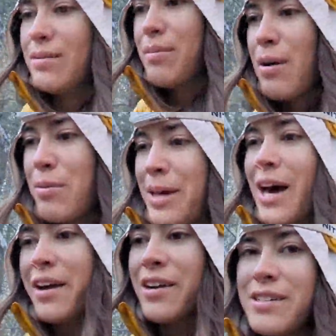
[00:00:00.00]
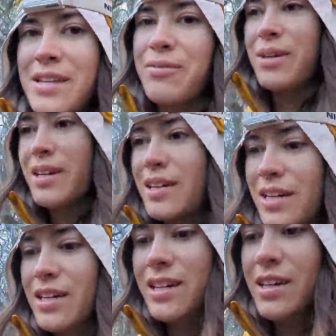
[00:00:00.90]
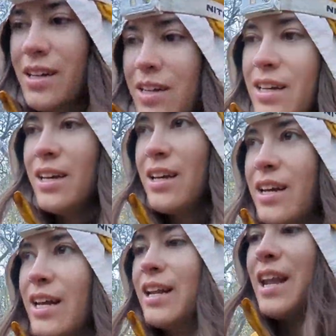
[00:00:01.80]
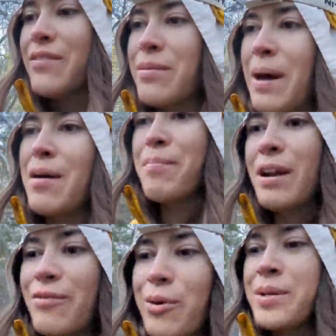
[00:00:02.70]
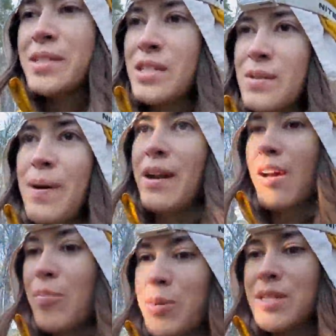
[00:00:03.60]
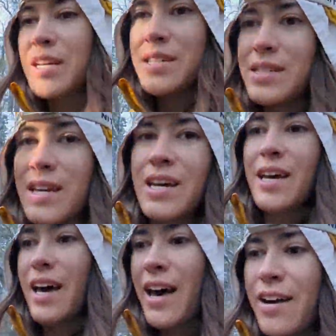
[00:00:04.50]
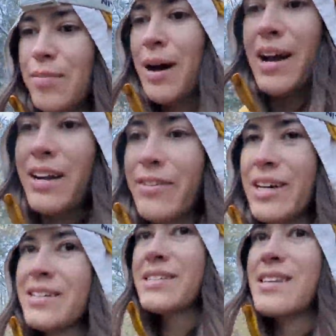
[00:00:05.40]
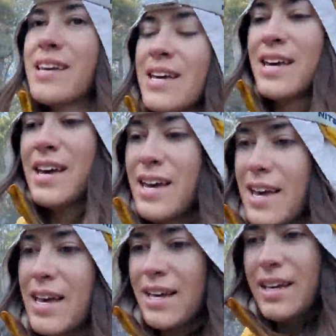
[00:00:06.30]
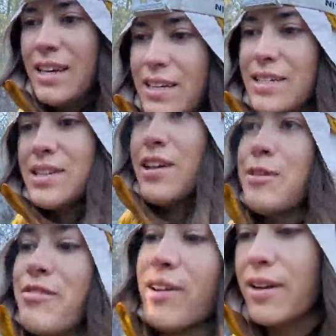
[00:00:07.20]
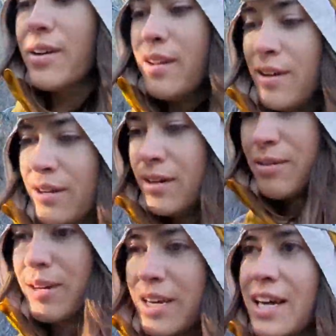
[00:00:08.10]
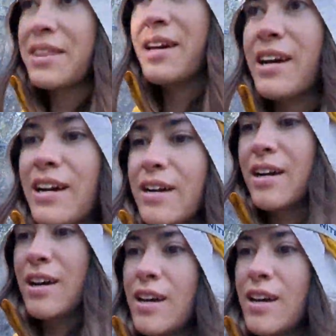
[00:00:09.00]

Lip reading: probably hikers that we never met but have always just been a couple days ahead or behind of us. So that'll be fun. We're going to get there